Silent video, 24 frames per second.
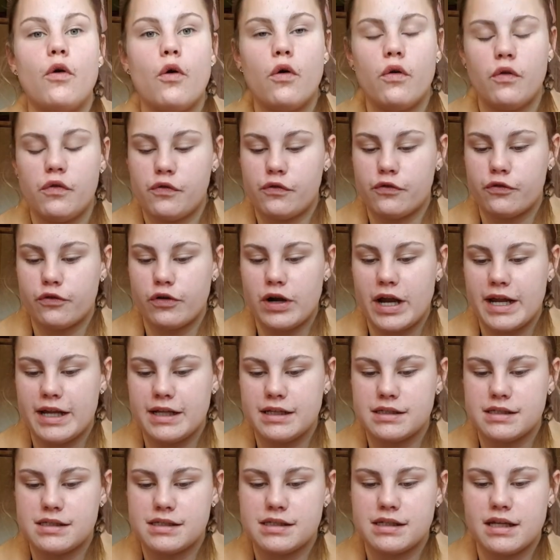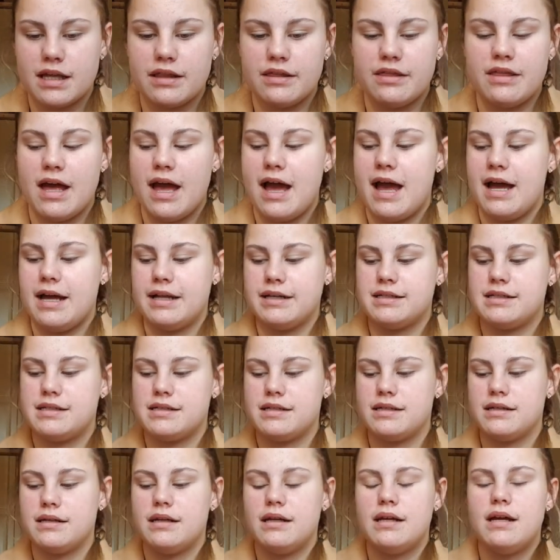4 friends that
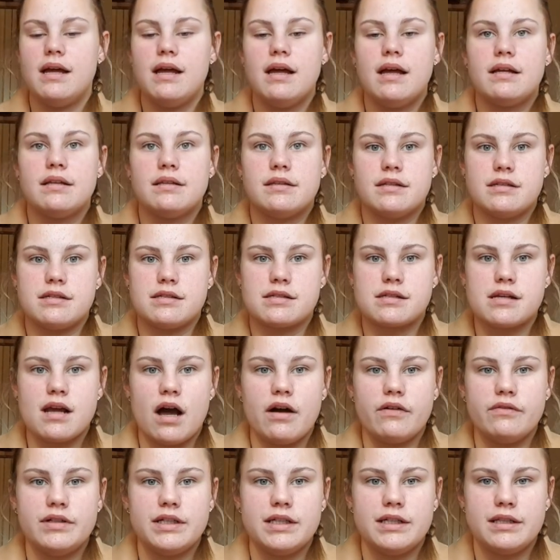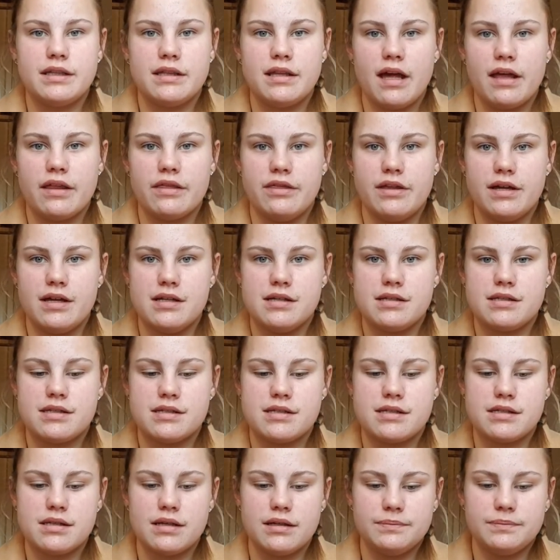discovered
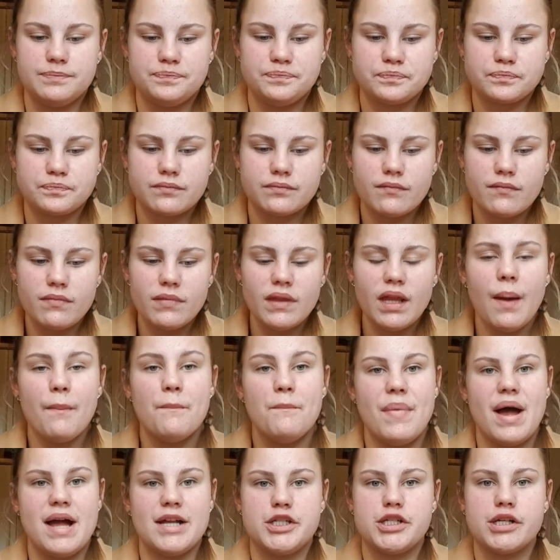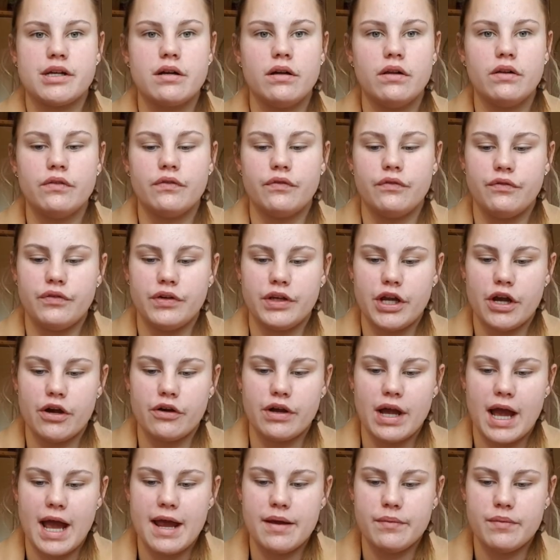this magical
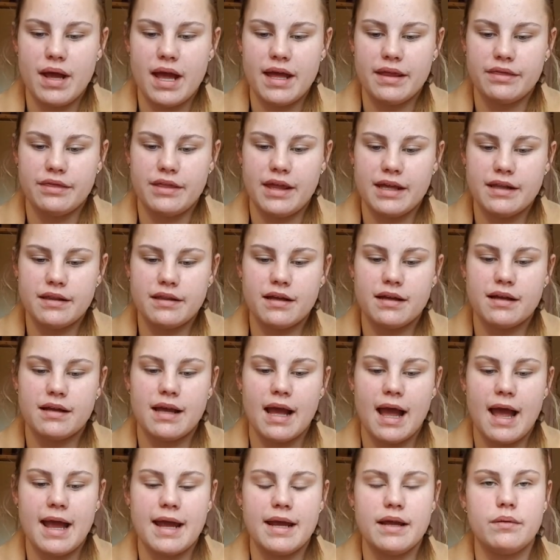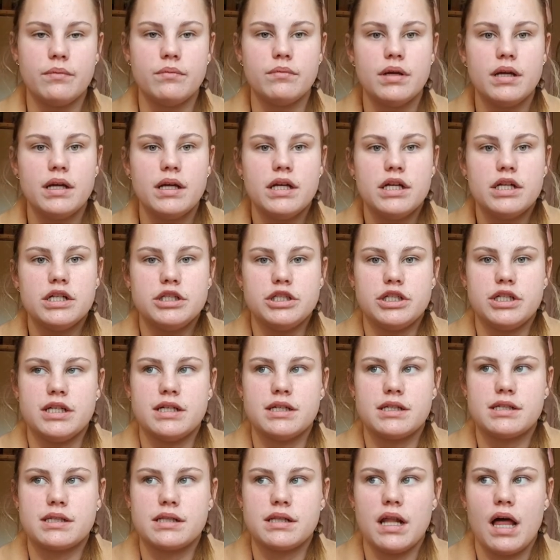video game, and then the game
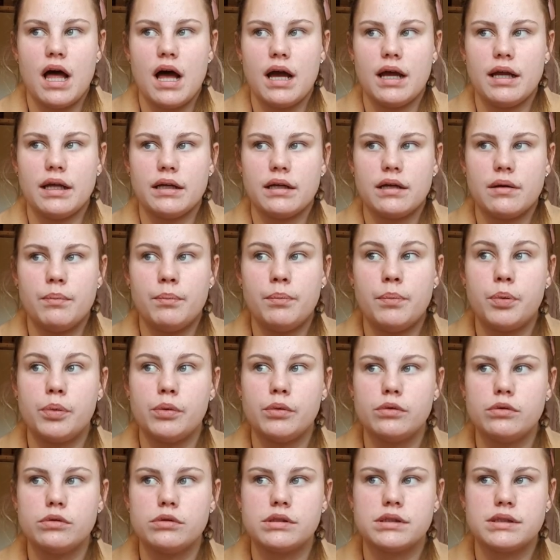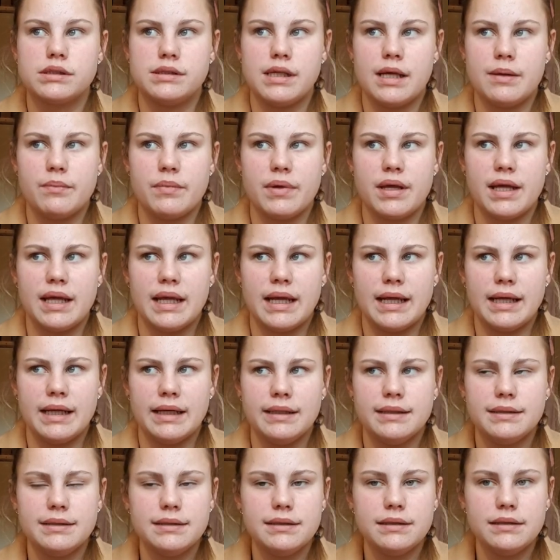just like pulls them
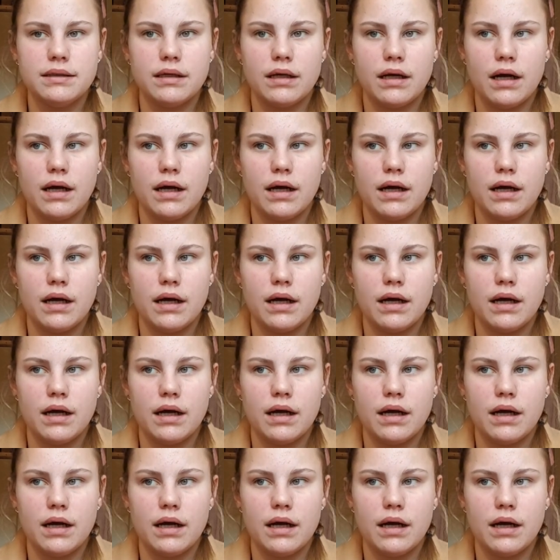in,